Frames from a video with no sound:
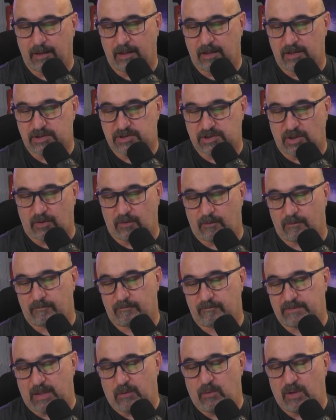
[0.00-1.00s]
So
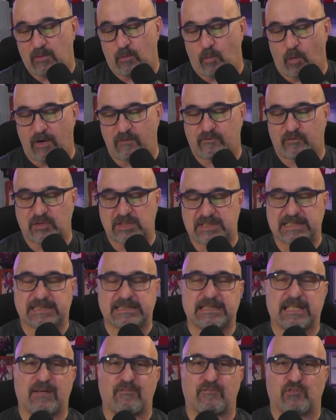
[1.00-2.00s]
they went 1 for 6 in
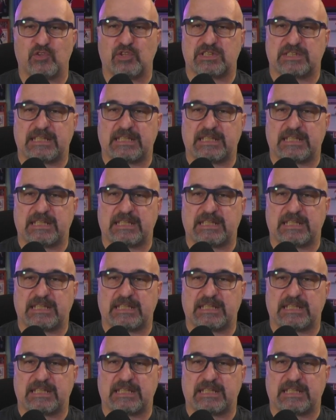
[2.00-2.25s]
that first